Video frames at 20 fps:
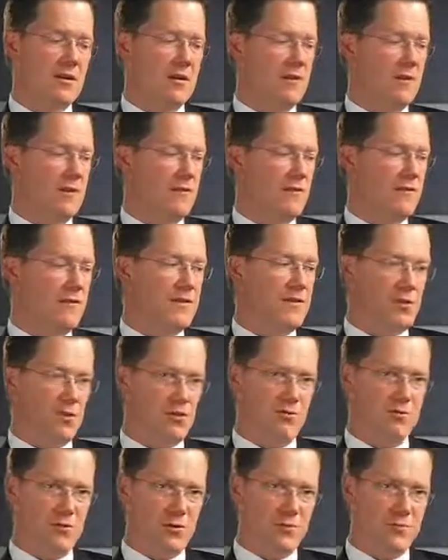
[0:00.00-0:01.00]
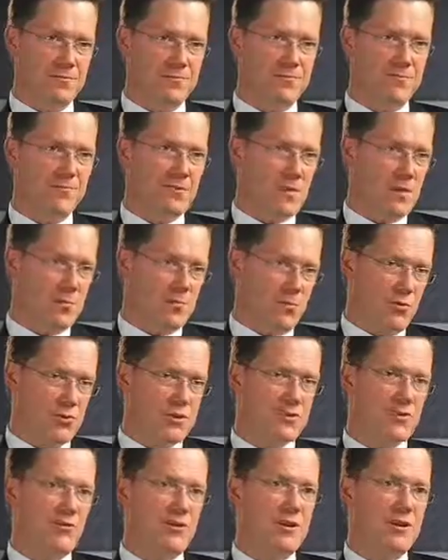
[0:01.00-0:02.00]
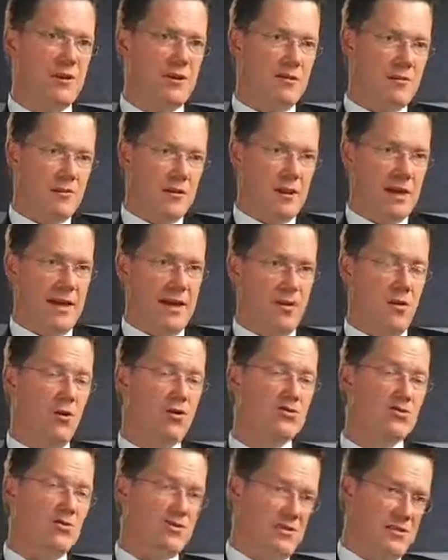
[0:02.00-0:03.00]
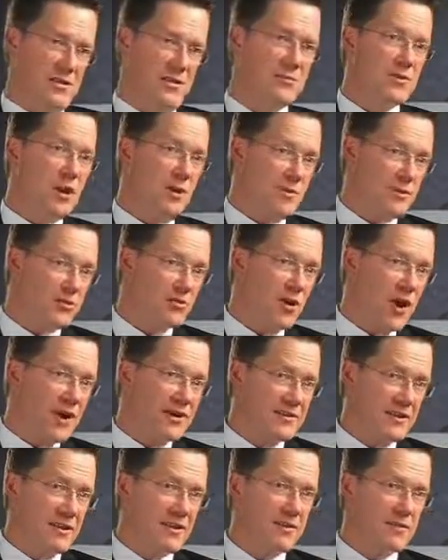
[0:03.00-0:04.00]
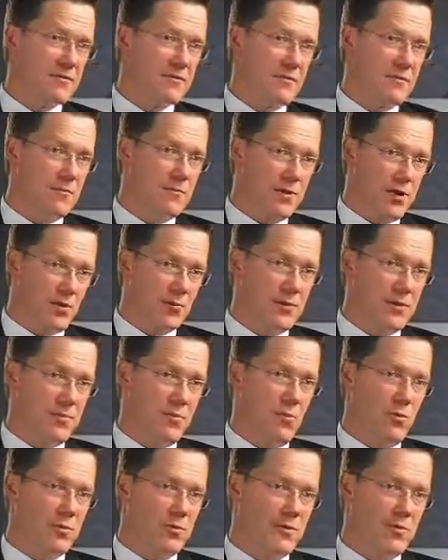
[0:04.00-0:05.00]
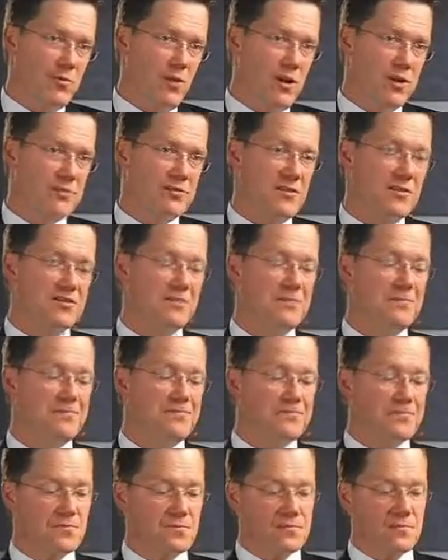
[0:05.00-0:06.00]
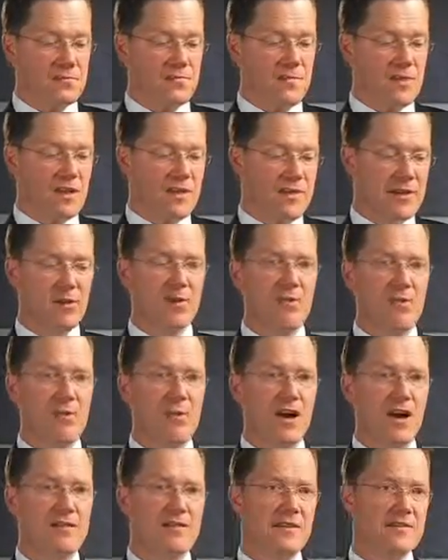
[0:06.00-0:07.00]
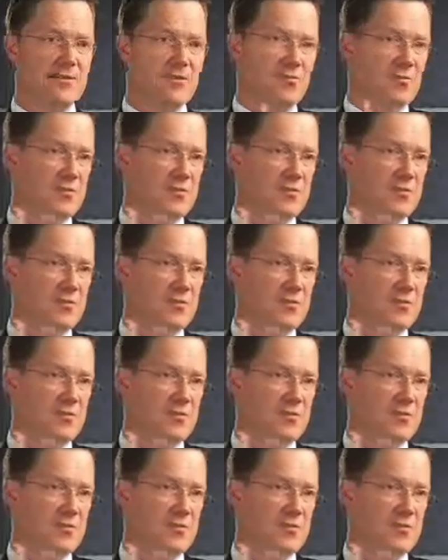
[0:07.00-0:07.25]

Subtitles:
of interview, pre-screening, and also at the same time attracting better people into the process, they will find that the